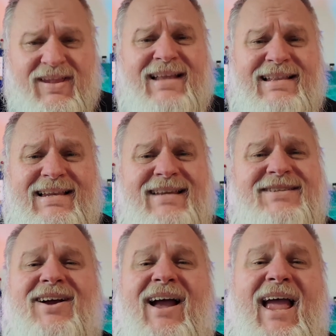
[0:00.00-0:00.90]
At
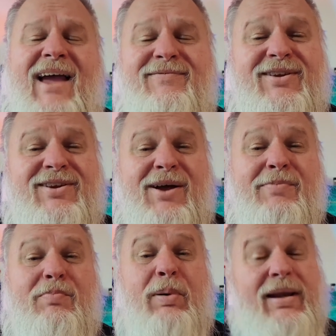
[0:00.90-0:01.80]
least I have the
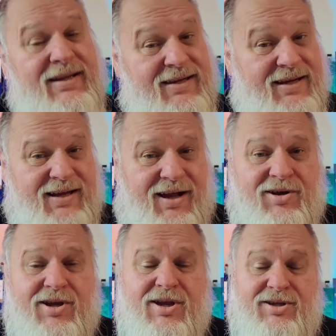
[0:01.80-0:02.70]
ability
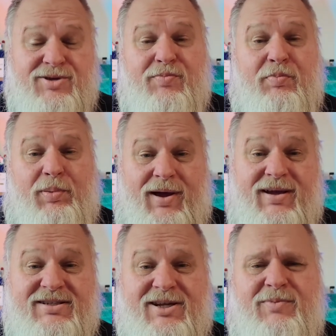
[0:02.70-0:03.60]
now to
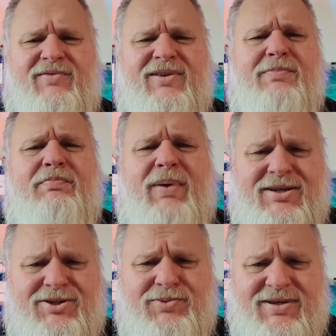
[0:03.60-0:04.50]
buy some of the
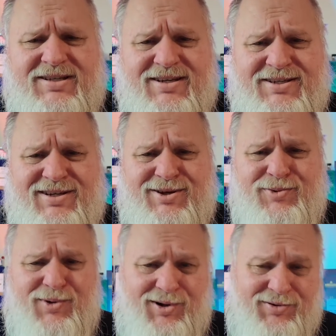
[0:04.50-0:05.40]
best whiskies in the
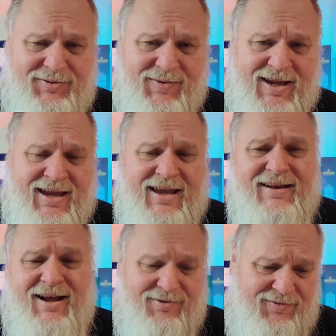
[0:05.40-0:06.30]
world.
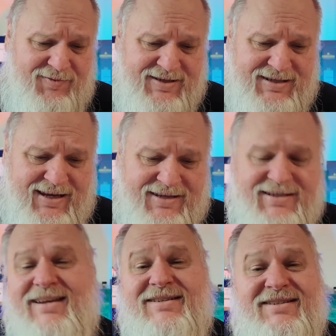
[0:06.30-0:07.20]
Now, this
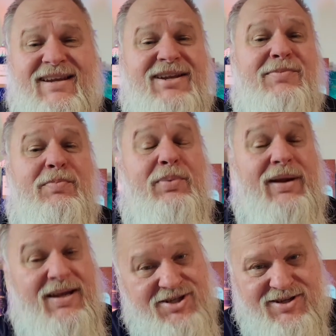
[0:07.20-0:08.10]
is a
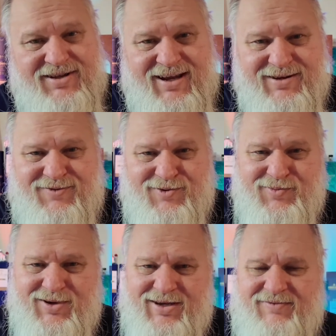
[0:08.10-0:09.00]
celebration date for
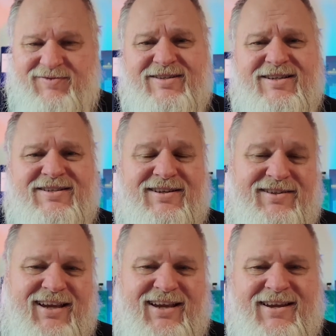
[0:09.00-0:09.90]
me. This is a
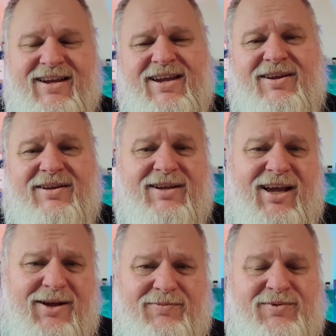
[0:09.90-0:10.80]
day
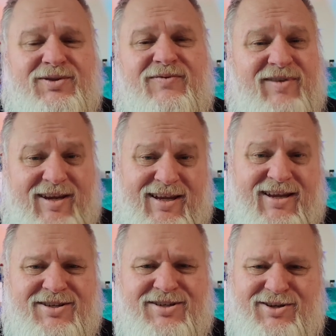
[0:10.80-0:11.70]
3
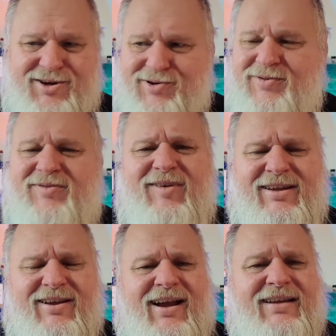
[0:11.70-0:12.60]
years ago
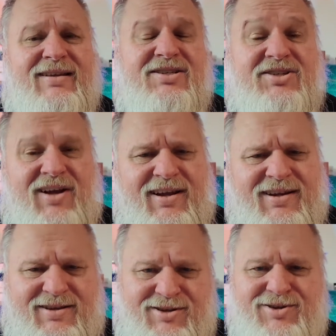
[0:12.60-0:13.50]
that I
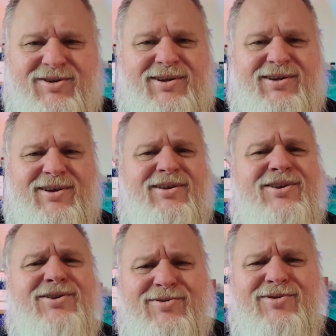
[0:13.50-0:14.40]
decided during the
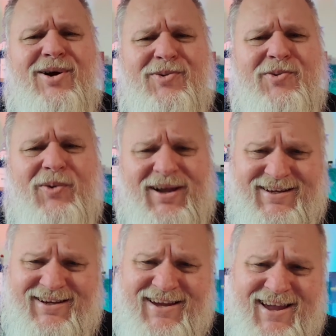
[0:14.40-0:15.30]
you know
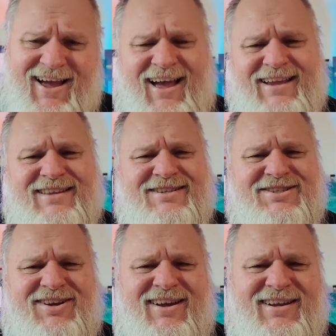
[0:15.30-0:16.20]
what, I
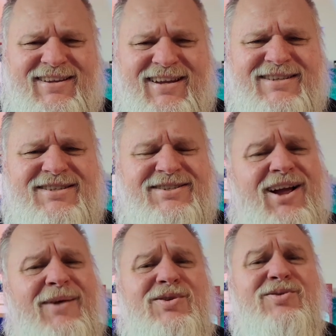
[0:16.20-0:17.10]
decided it's
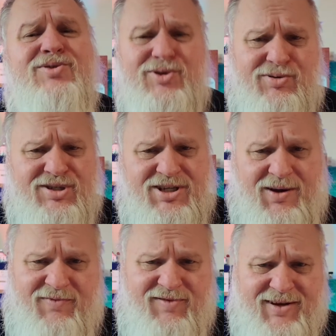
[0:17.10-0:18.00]
time to do
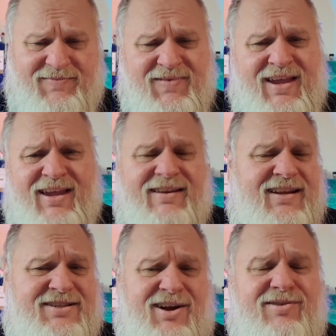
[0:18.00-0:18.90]
something.
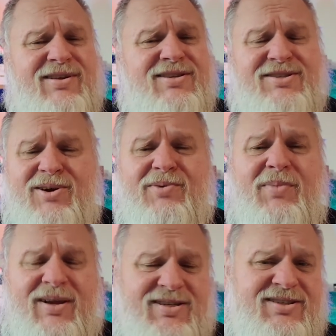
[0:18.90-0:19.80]
There's only so
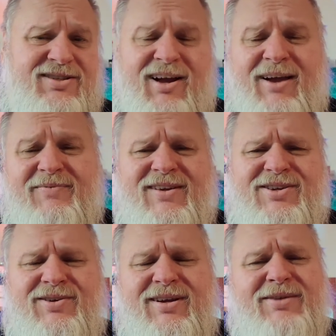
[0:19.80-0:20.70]
much time
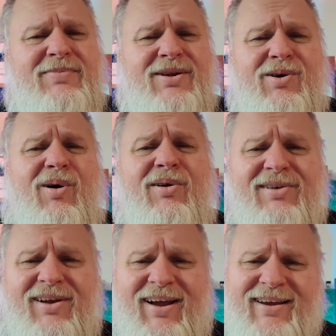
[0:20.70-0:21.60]
that you can be
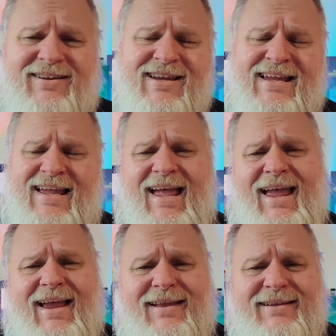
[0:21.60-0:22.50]
online
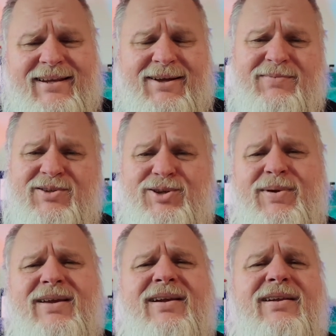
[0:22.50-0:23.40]
and
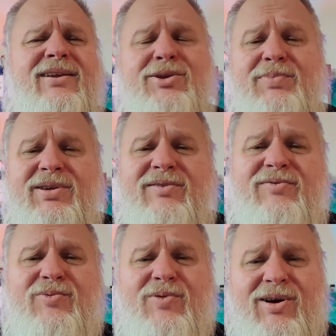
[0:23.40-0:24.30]
doing a little bit
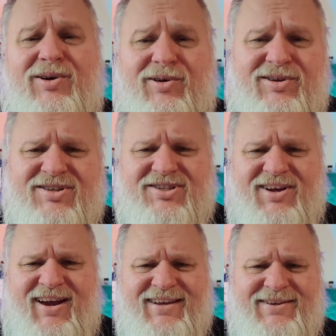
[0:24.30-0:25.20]
of work on the
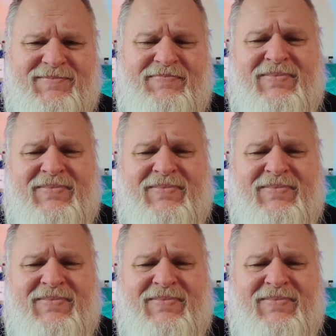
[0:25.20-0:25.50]
side.